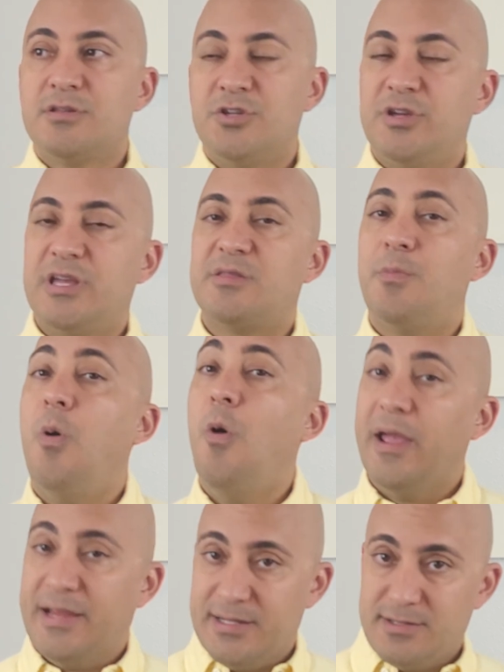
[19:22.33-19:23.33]
You get the
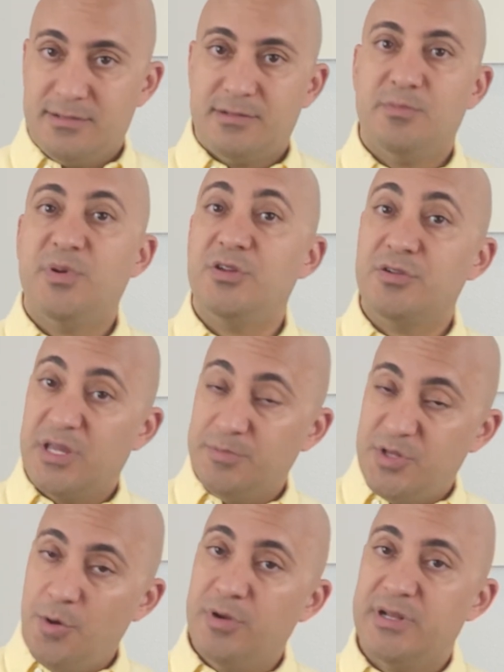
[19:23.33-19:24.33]
point, but you
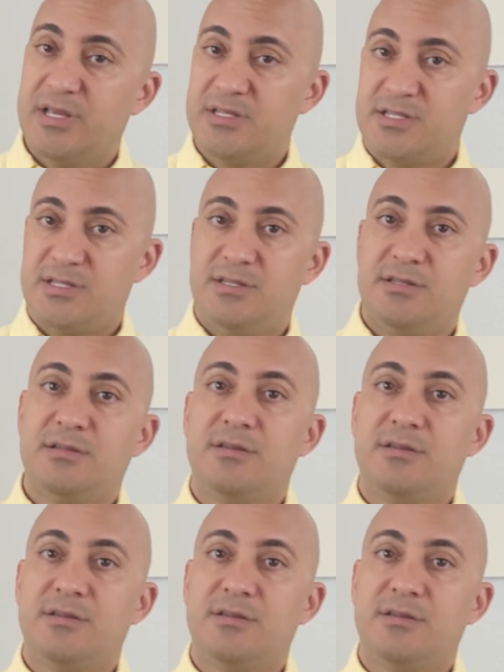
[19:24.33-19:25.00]
keep doing this.